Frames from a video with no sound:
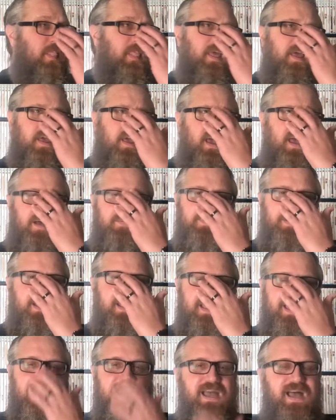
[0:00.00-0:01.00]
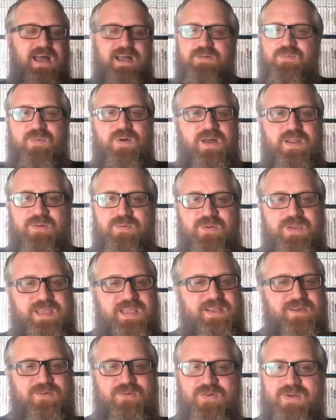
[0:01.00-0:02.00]
I mean, what a week.
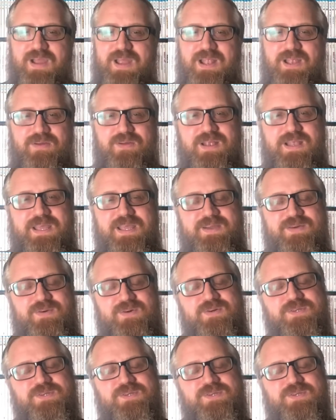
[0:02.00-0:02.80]
Really cool.